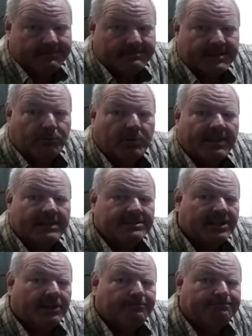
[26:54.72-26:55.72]
see where things
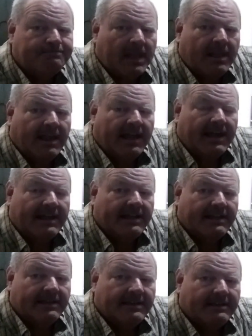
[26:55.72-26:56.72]
go. I
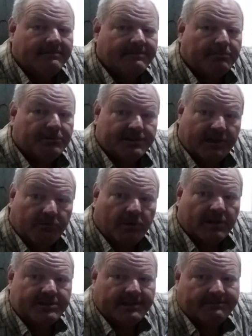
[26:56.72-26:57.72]
appreciate you
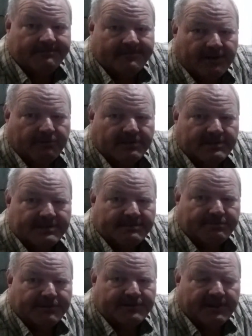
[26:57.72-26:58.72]
watching. Always
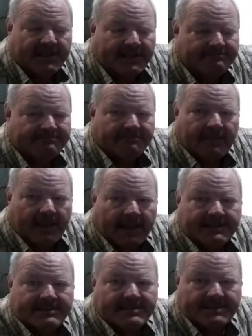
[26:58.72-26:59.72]
appreciate
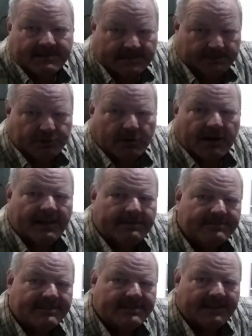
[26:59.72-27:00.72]
likes,
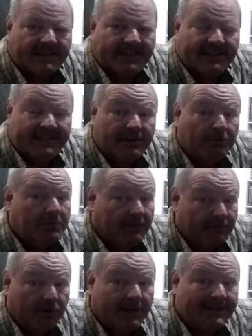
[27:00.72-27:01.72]
subscribes, and hope you
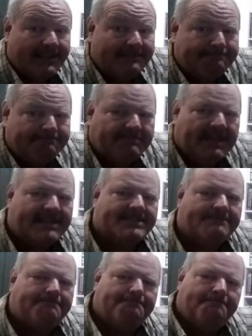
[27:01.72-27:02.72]
have a great day. Thanks.